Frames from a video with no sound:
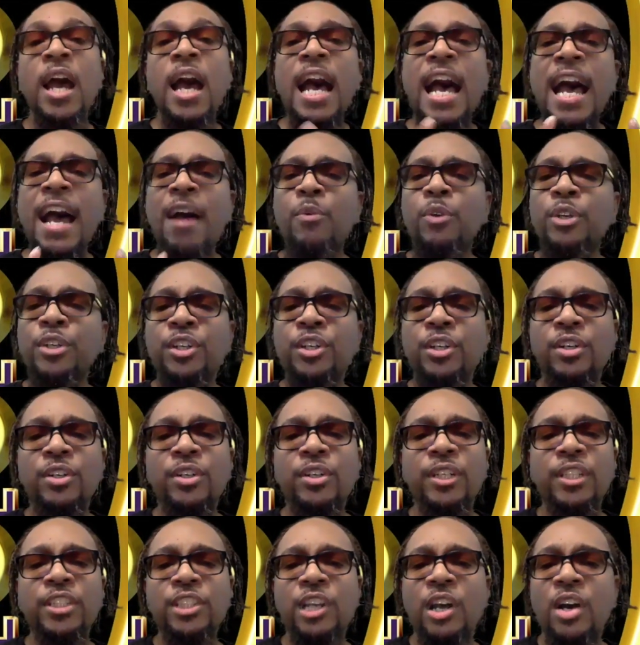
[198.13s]
I would
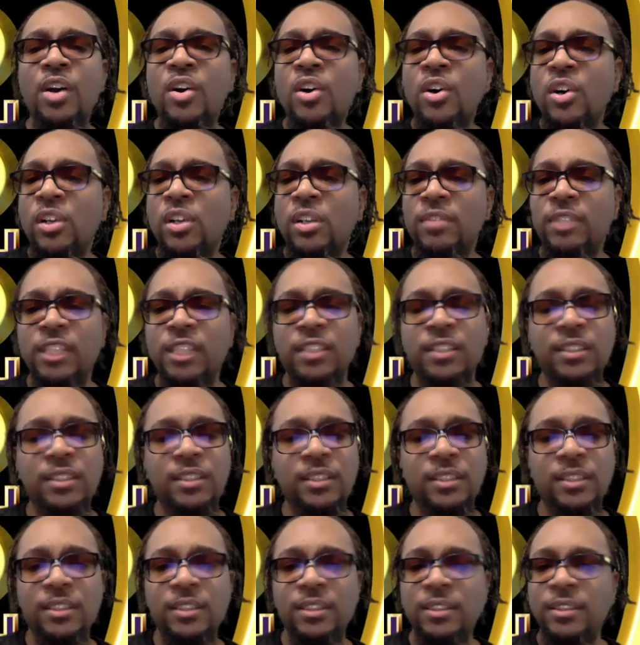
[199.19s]
encourage all of
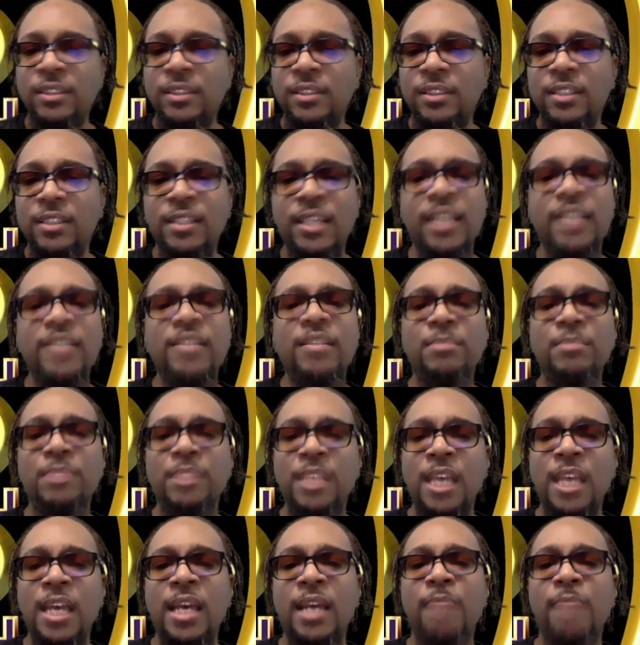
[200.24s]
us to take some
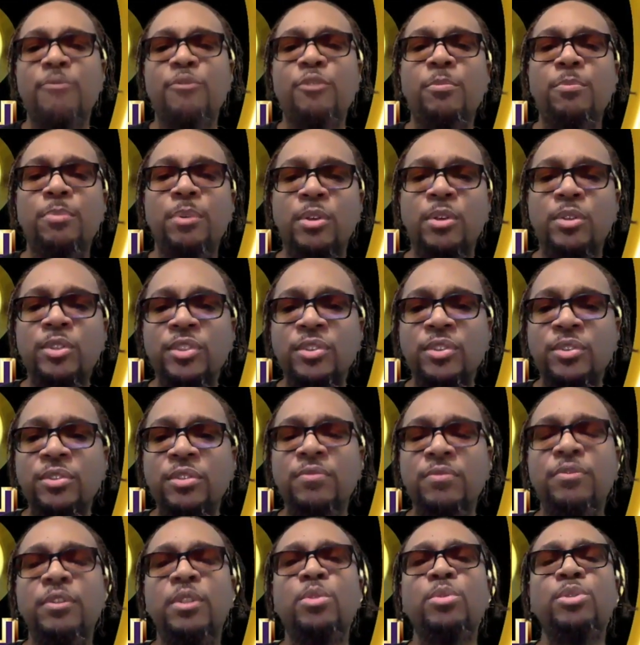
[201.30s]
time for personal
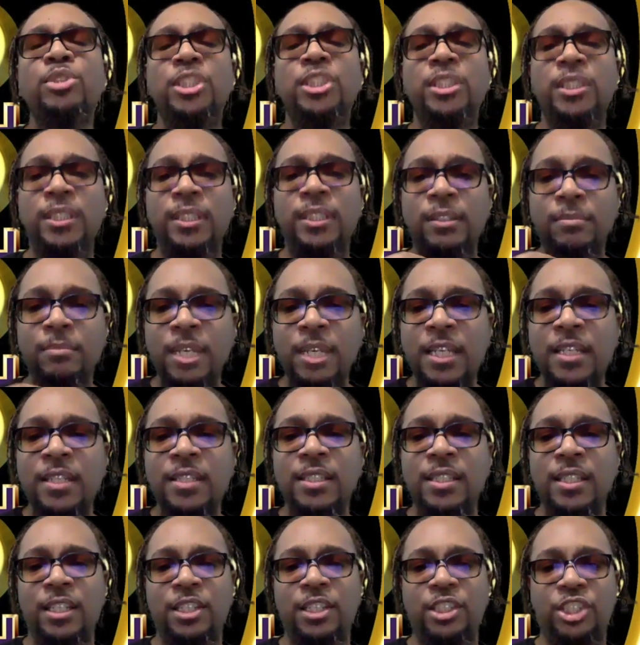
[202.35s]
devotion and
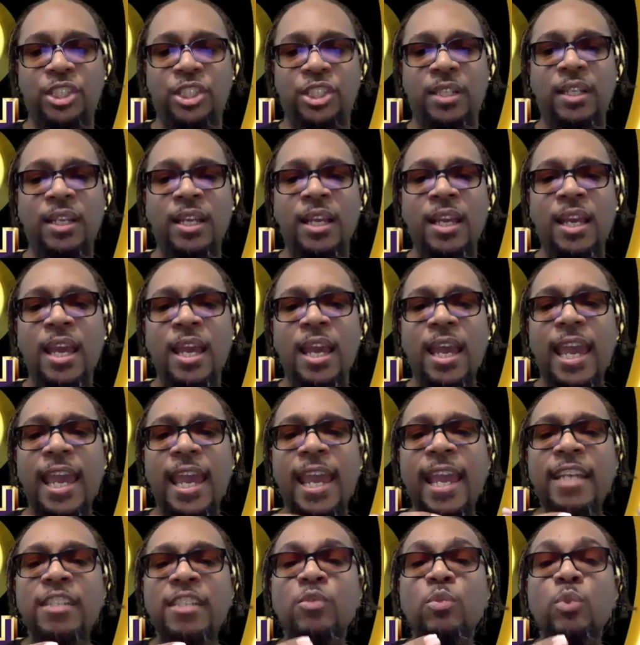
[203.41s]
meditation
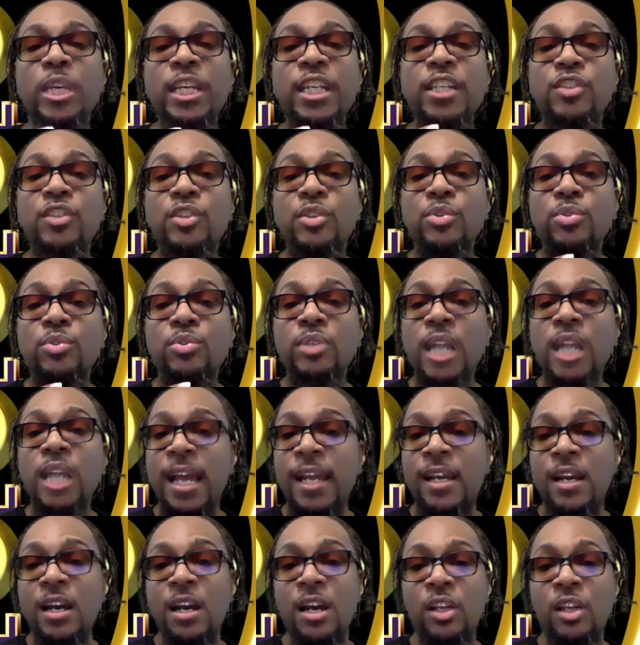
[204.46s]
as we too,
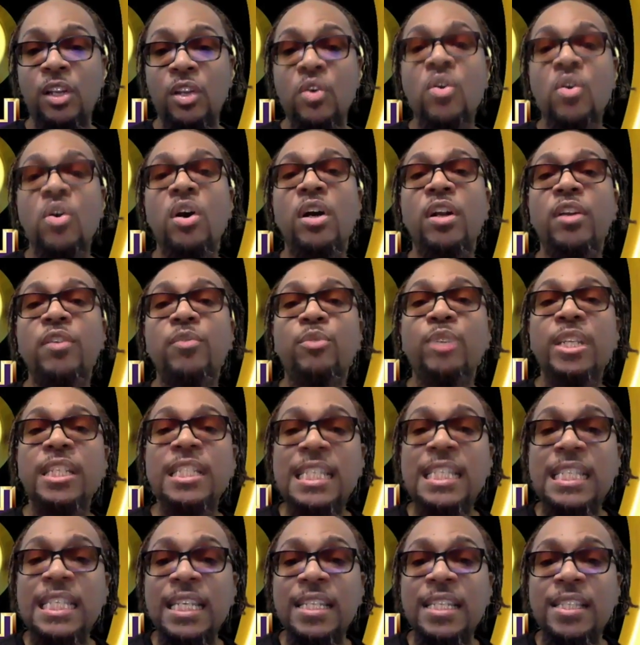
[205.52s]
like our Lord,
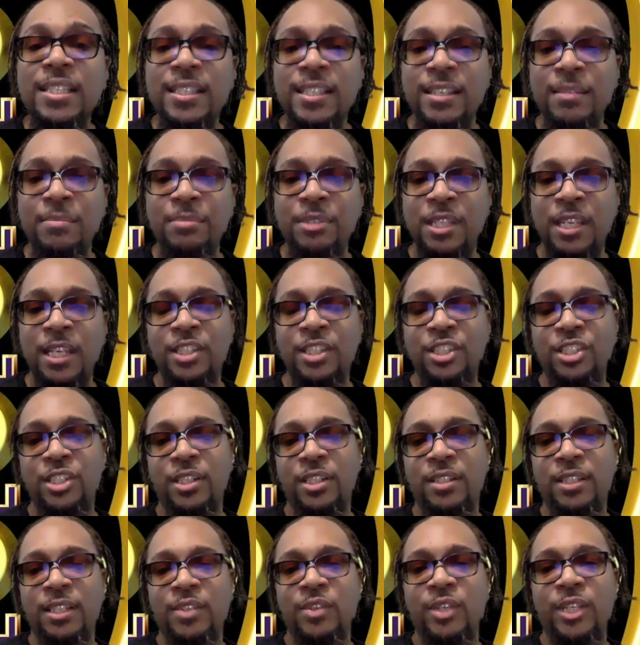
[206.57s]
resist temptation
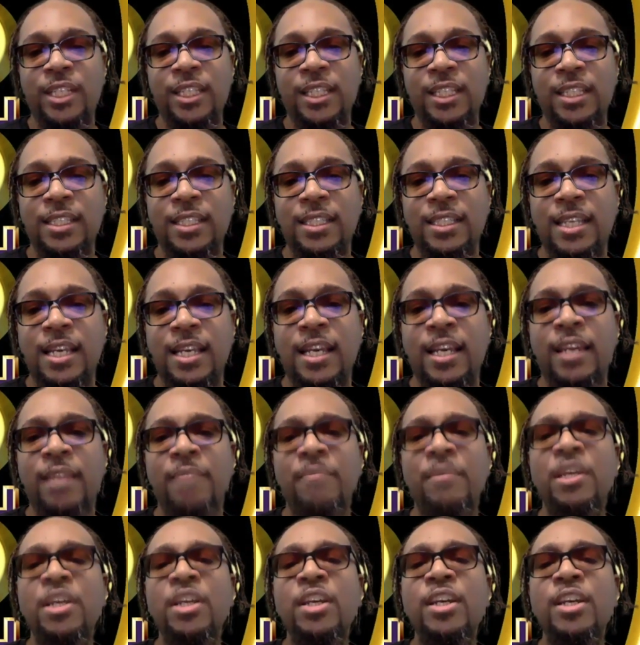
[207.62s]
during this time,